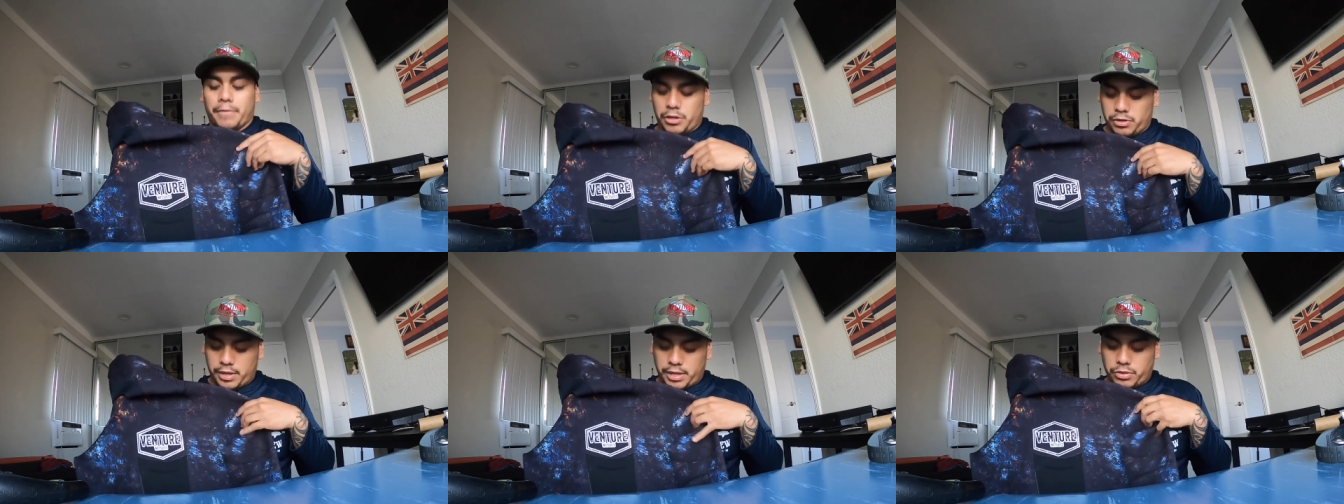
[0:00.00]

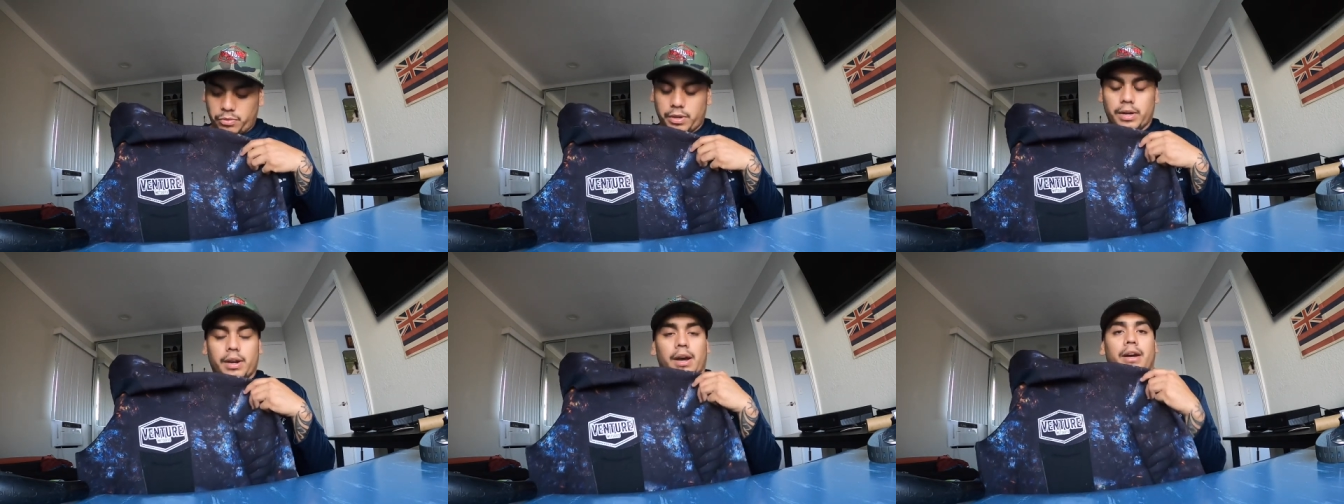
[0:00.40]
So that's
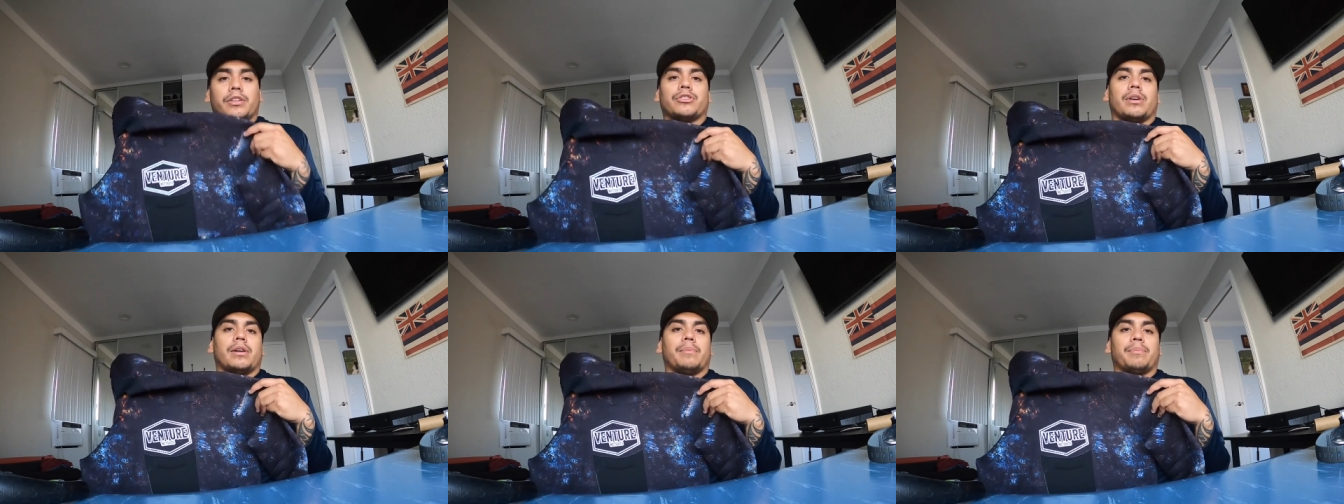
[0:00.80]
what I
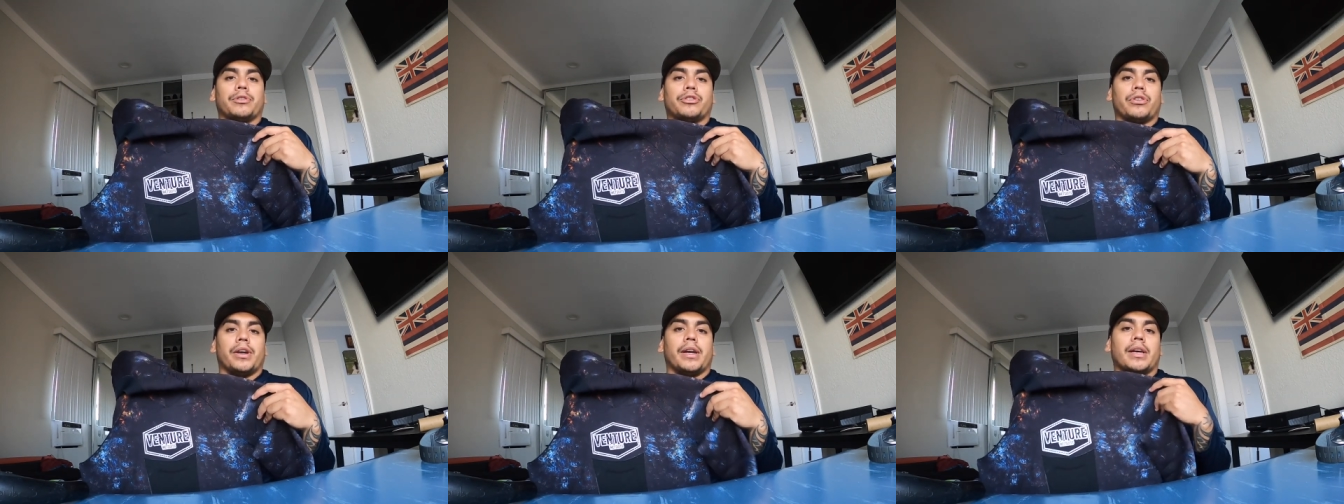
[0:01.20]
try to
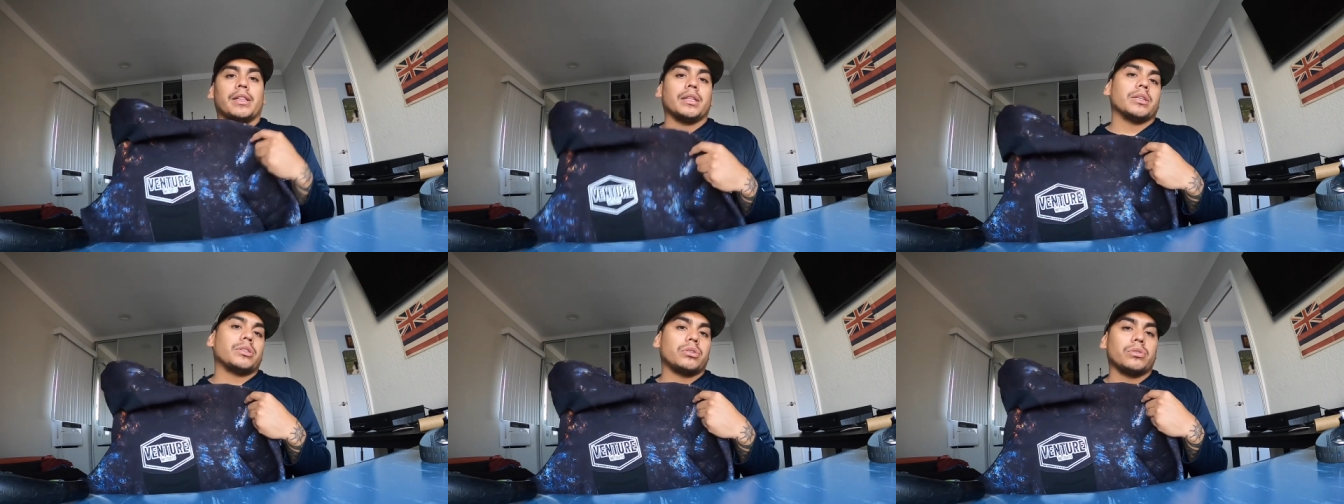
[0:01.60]
portray in
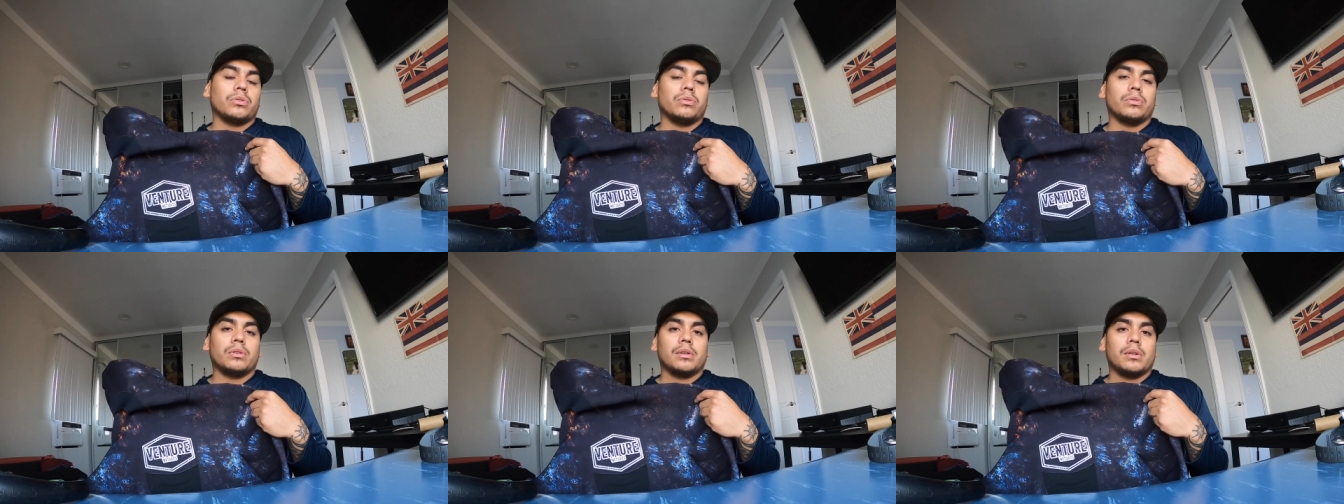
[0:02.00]
this suit,